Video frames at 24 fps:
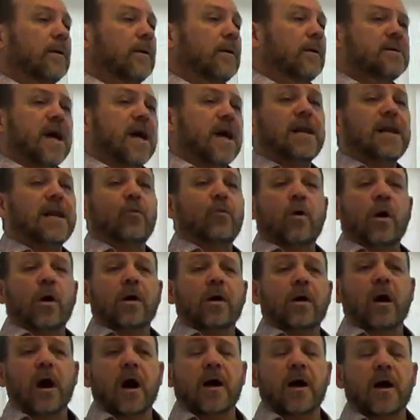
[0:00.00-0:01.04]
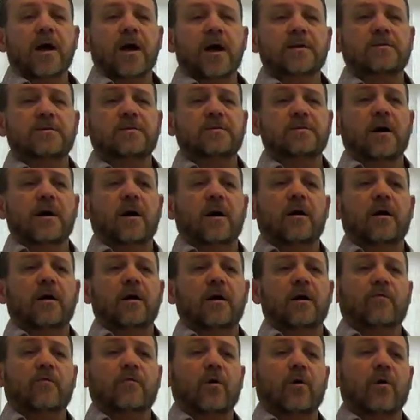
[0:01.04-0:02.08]
exactly what God has
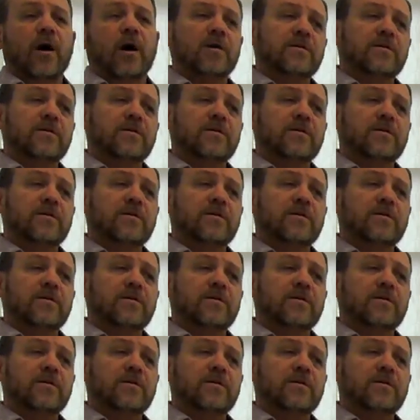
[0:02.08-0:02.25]
done for